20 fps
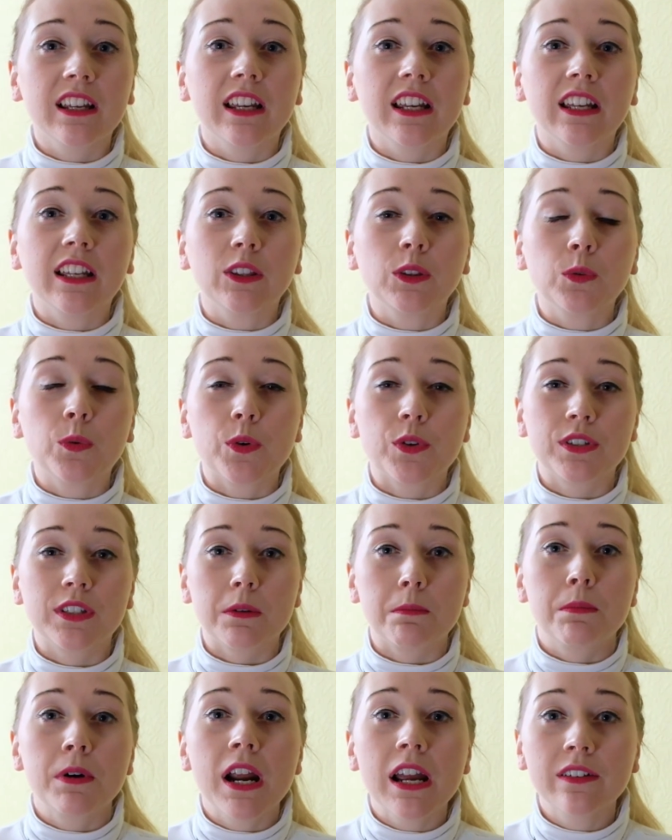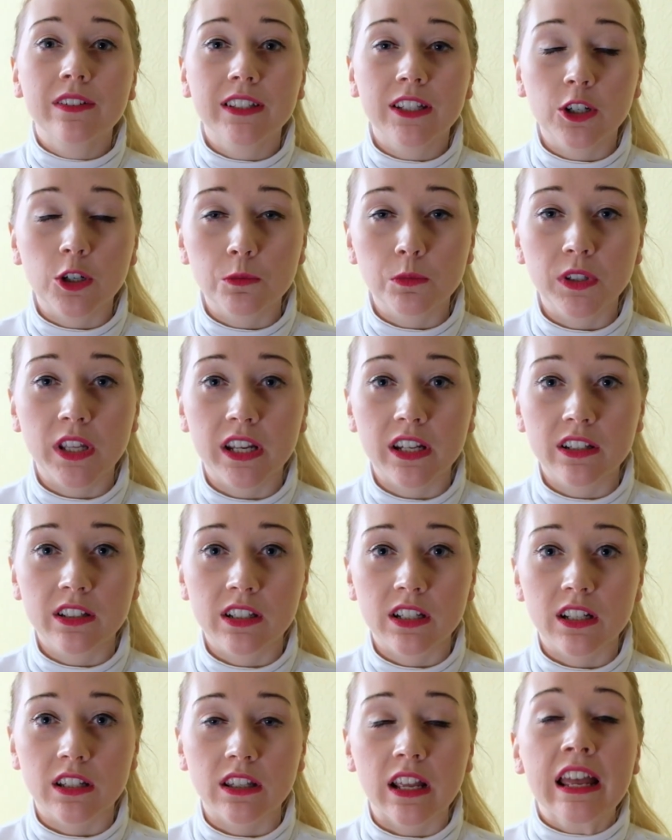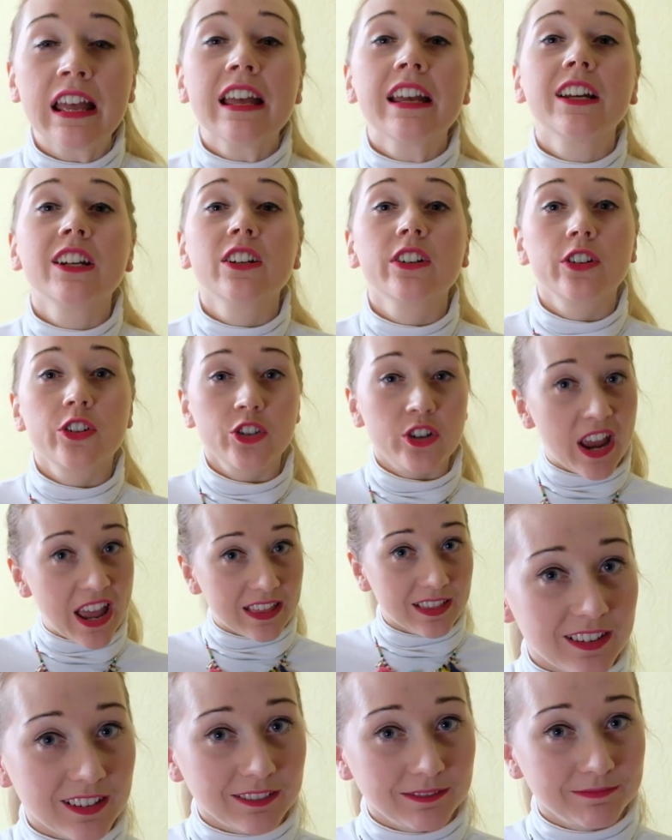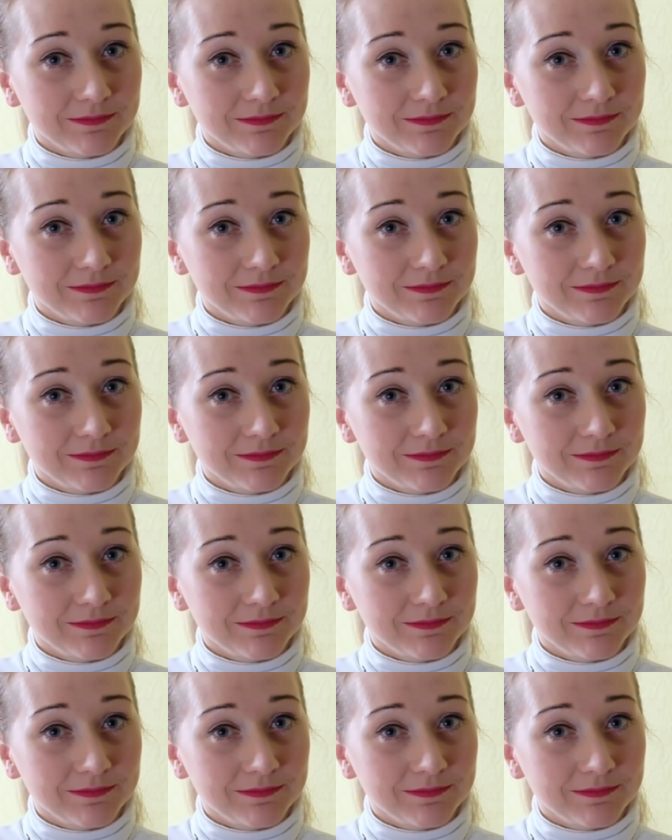It was a private accommodation shed.